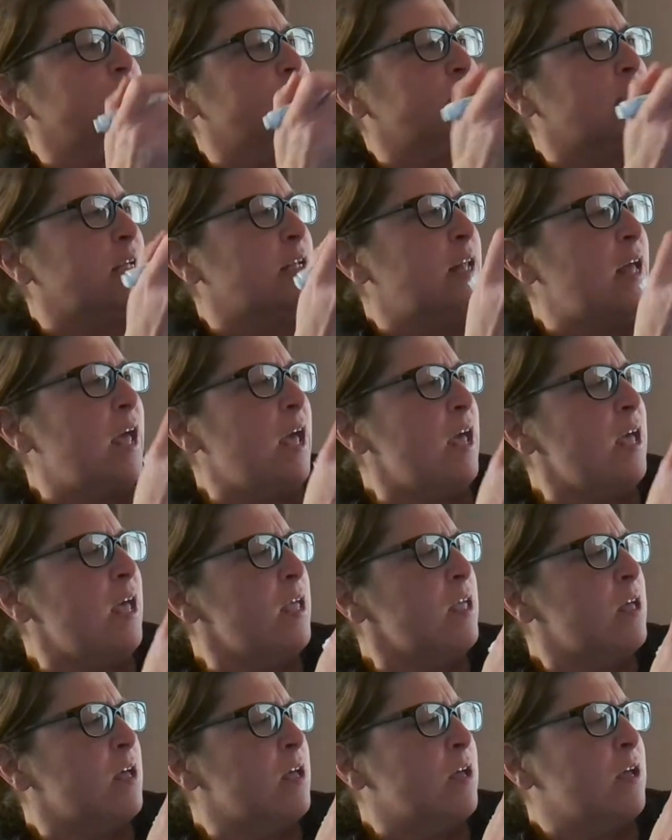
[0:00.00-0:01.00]
It's saying,
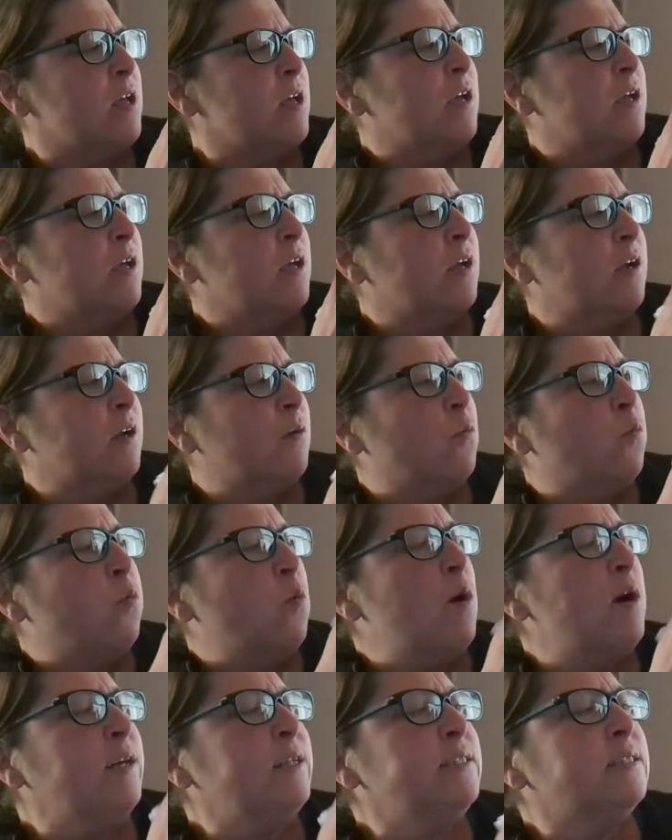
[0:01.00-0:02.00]
hey,
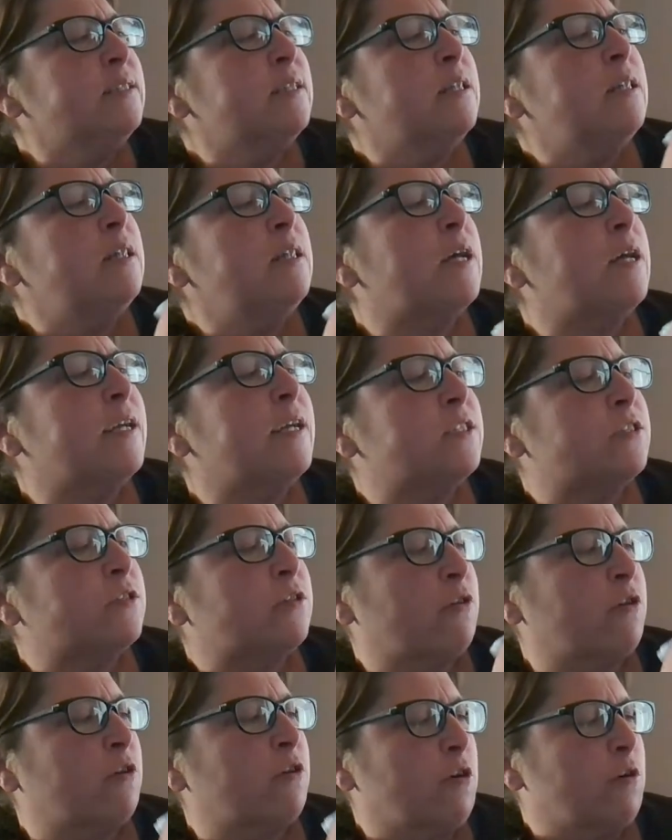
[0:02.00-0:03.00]
what is the like
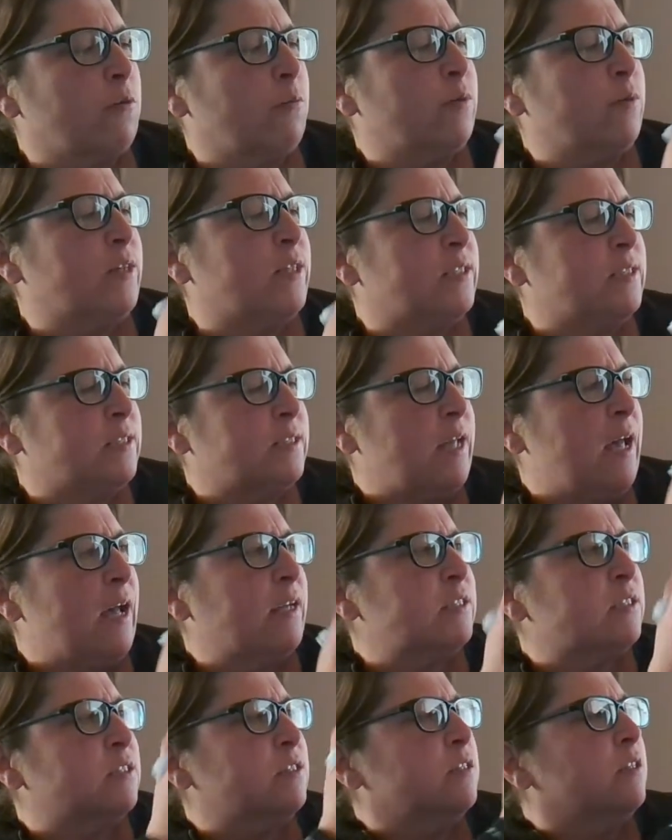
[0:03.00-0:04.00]
term with this
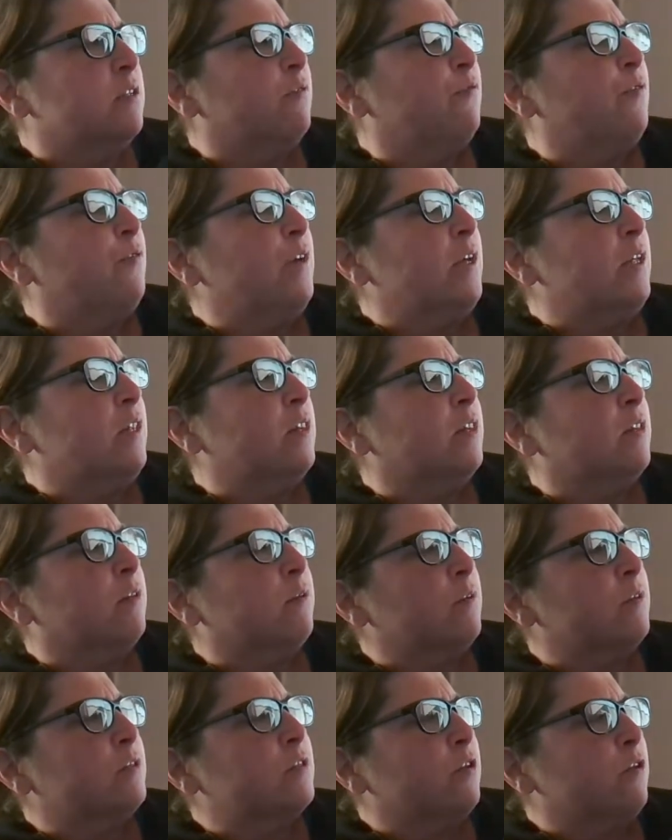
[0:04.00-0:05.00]
x to the 5th
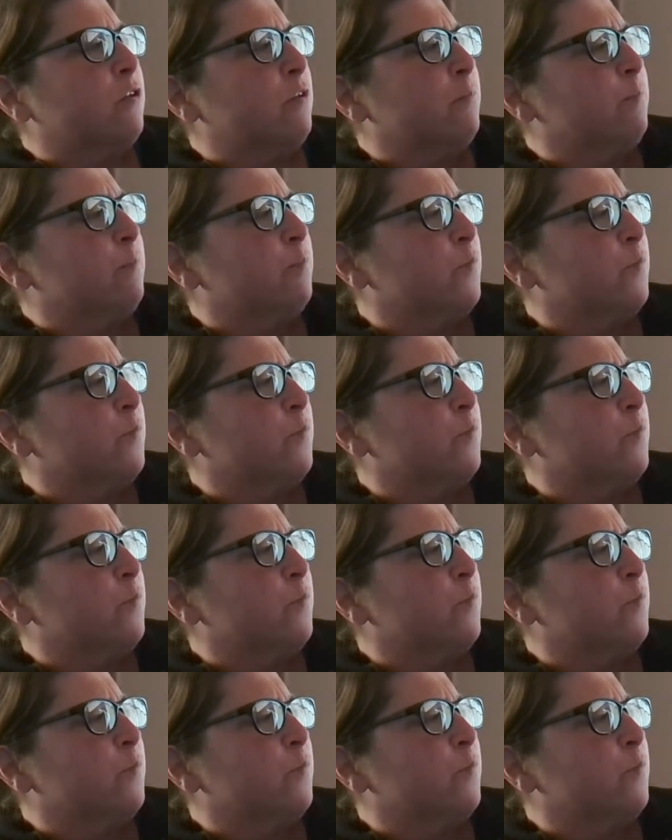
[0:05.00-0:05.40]
term,